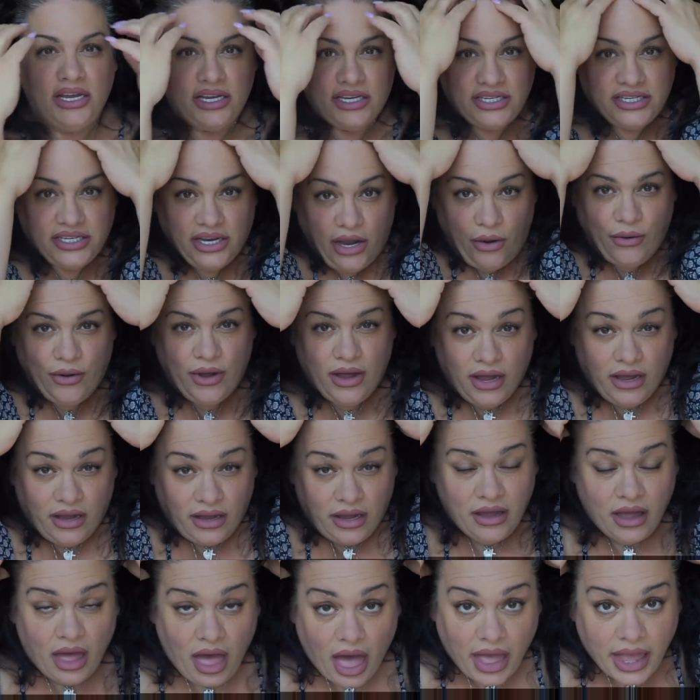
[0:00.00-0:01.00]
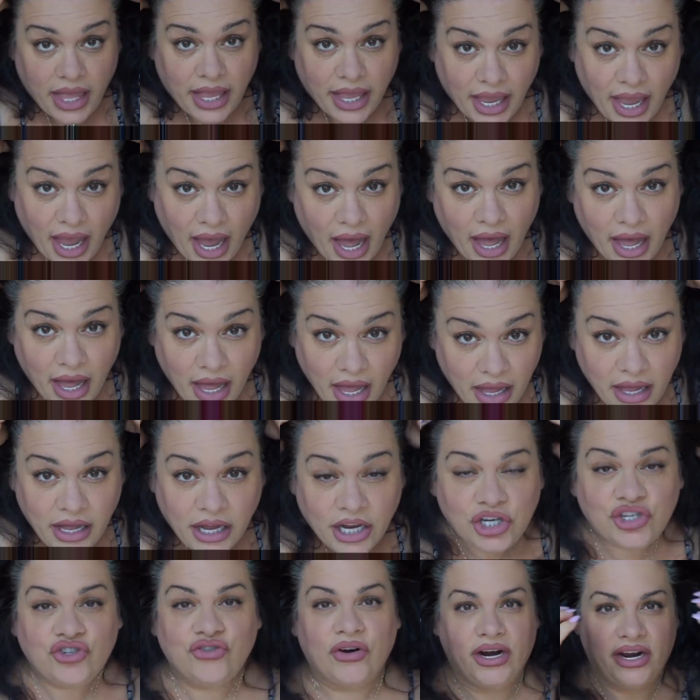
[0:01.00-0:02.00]
So, yeah.
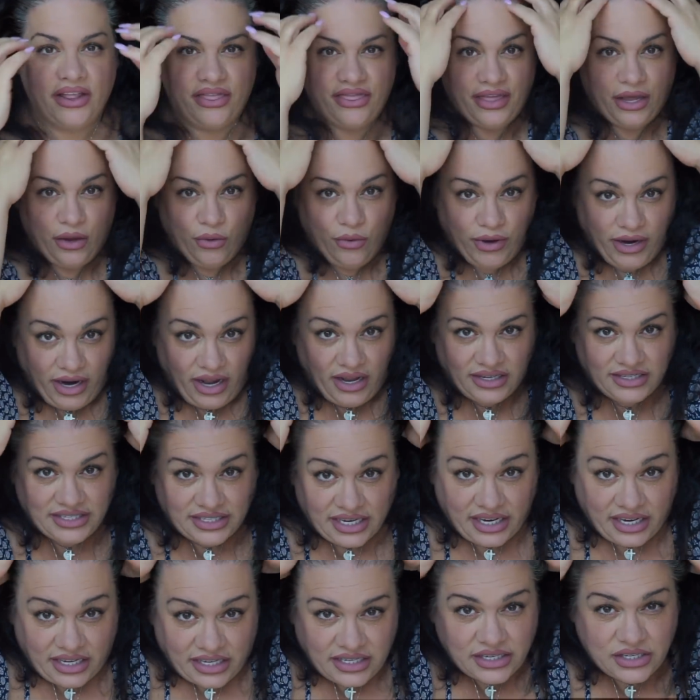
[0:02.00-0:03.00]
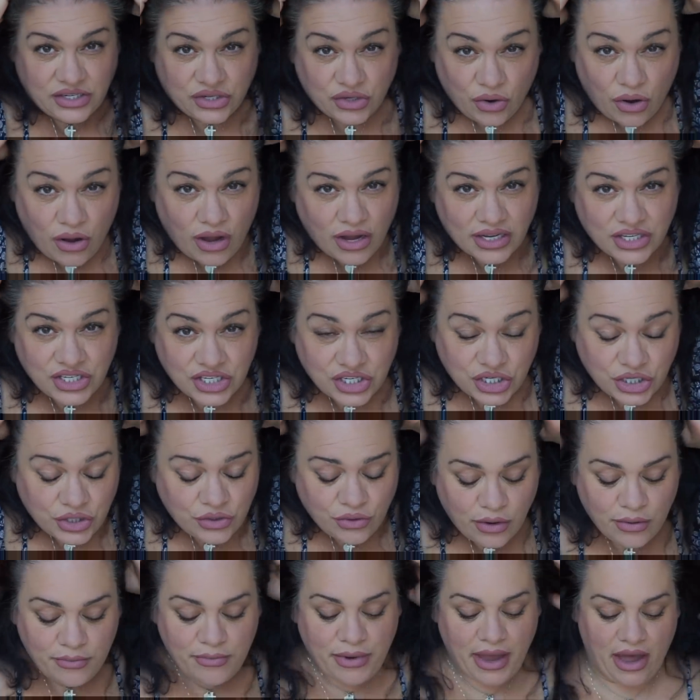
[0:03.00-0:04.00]
Trying to think what else I can talk to
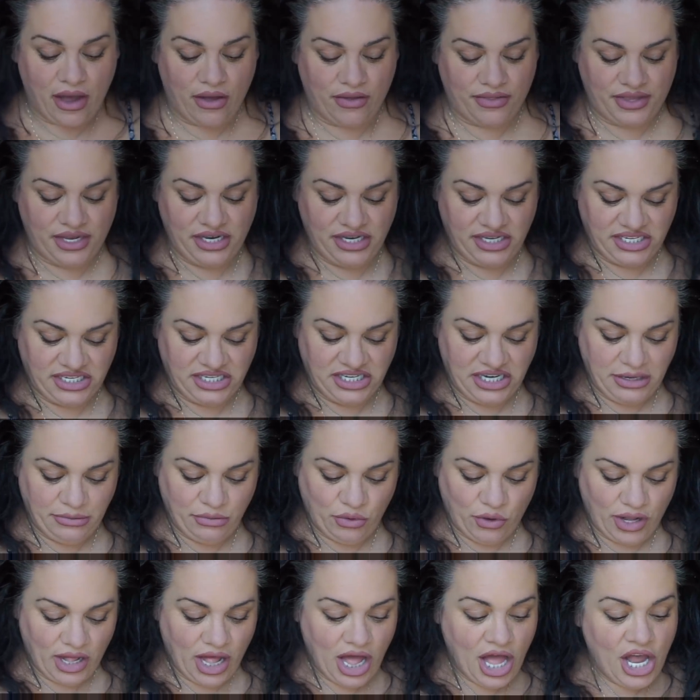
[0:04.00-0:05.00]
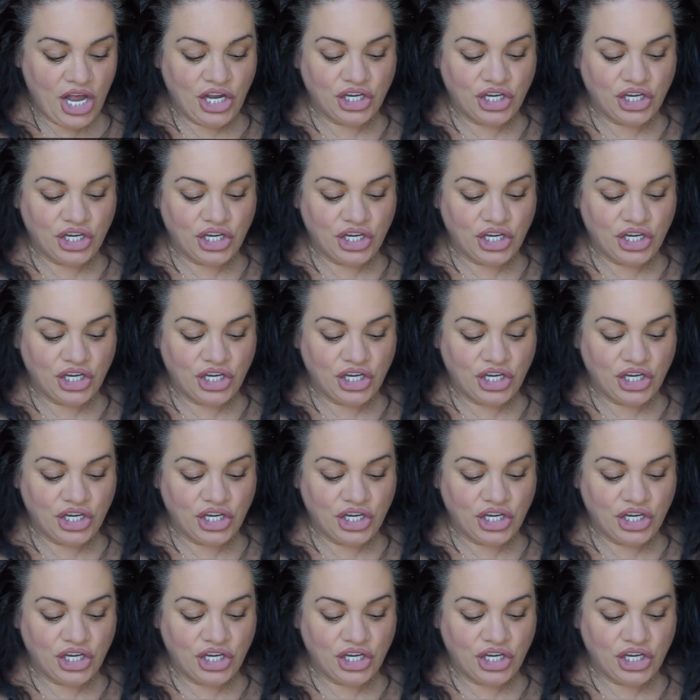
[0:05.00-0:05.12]
you about this neem oil.